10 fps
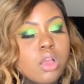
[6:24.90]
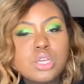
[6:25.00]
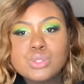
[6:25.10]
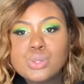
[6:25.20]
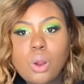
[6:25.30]

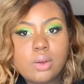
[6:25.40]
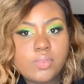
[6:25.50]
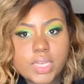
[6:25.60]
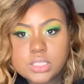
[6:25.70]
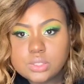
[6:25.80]

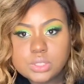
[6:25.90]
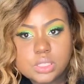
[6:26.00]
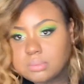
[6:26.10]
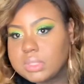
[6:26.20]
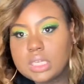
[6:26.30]
Scarface or
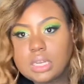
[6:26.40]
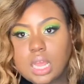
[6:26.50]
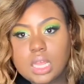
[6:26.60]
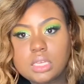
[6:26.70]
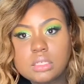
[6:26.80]
something
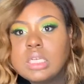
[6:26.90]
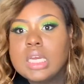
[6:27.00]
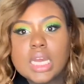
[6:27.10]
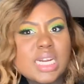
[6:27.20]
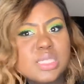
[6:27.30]
like.
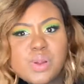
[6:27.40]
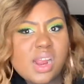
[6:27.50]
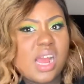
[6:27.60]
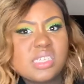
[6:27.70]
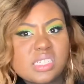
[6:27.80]
And that's what
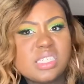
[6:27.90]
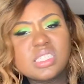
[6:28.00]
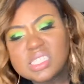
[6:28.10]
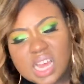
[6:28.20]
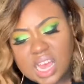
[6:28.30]
her house
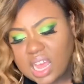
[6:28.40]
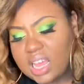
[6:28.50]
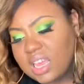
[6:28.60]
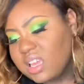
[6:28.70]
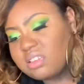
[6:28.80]
looks
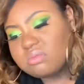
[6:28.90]
like.